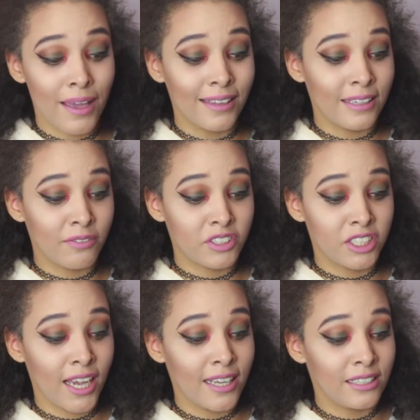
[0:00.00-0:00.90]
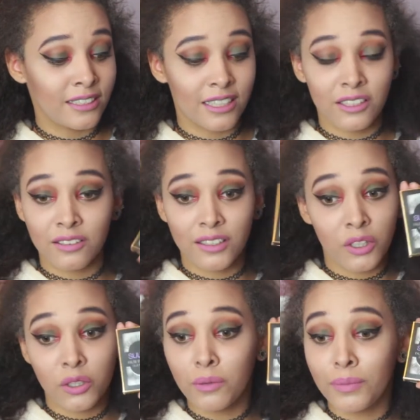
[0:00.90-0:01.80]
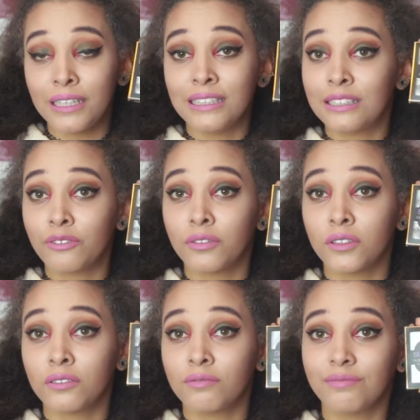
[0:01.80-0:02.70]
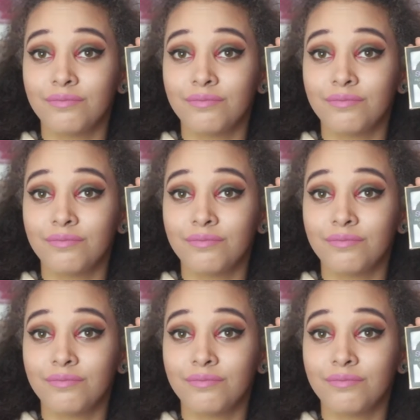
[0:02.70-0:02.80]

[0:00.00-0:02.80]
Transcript: and they've changed. They look completely different,